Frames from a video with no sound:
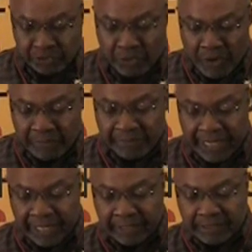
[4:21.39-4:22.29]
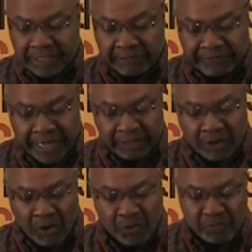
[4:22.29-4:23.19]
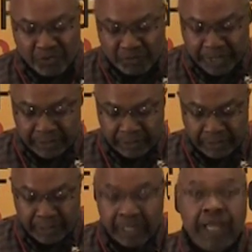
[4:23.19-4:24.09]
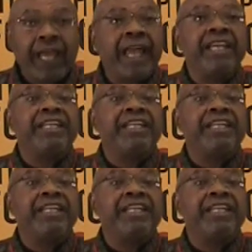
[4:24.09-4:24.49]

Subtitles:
growing pains that affect the whole movement and